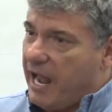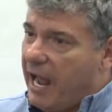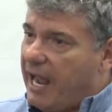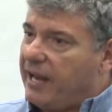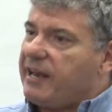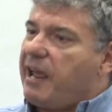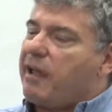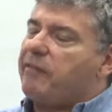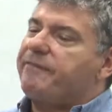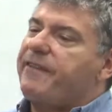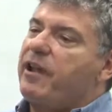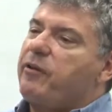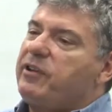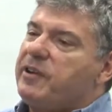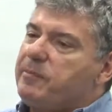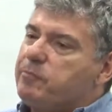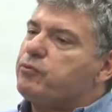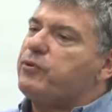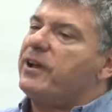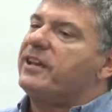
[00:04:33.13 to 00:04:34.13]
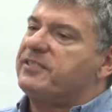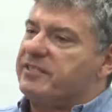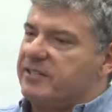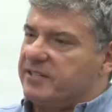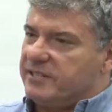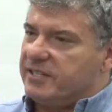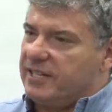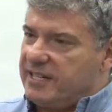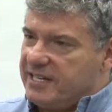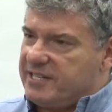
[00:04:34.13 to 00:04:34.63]
And our very
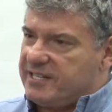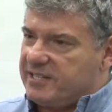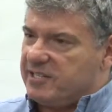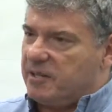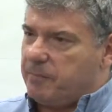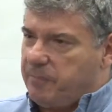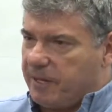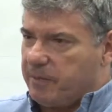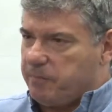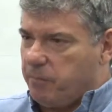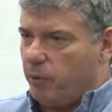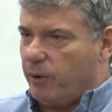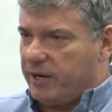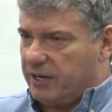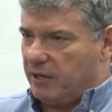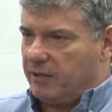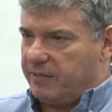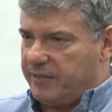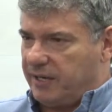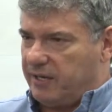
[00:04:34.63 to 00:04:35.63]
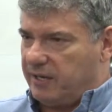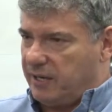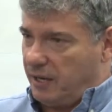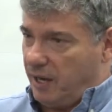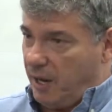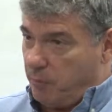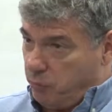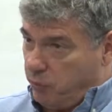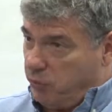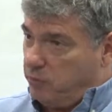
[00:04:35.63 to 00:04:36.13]
presence, and this is the big point I think,
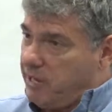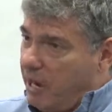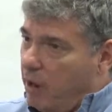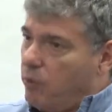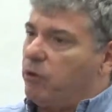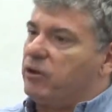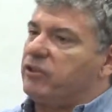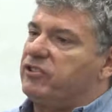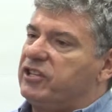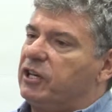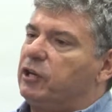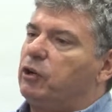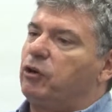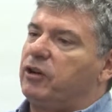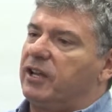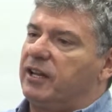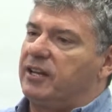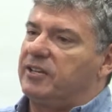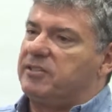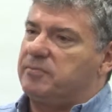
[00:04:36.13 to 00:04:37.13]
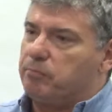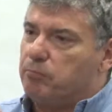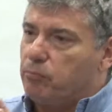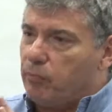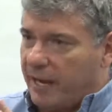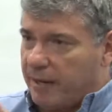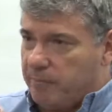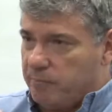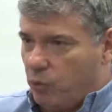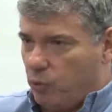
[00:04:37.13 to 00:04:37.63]
and we'll go on to look at this
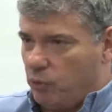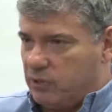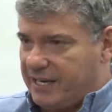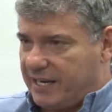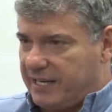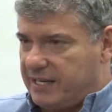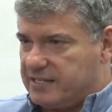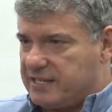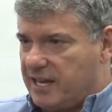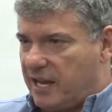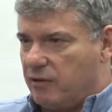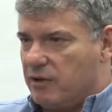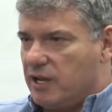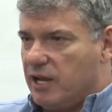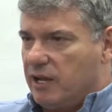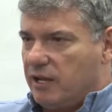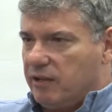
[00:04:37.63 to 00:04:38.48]
in more detail,